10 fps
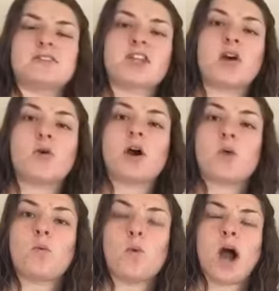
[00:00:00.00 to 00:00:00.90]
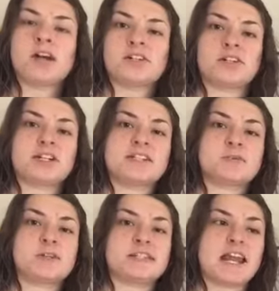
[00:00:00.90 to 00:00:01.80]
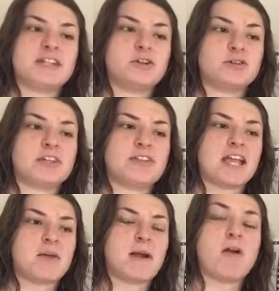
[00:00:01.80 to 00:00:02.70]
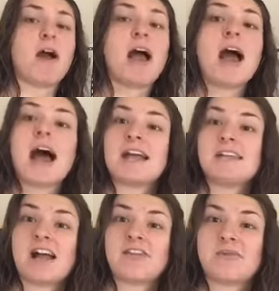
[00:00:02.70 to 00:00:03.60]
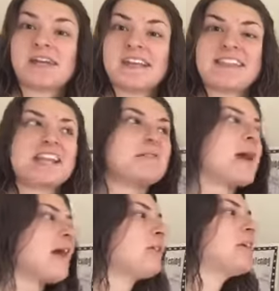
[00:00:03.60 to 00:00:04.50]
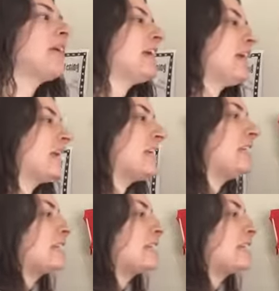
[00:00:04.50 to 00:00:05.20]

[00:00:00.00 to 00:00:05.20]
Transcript: so water is one that I totally think about. Another one I think about is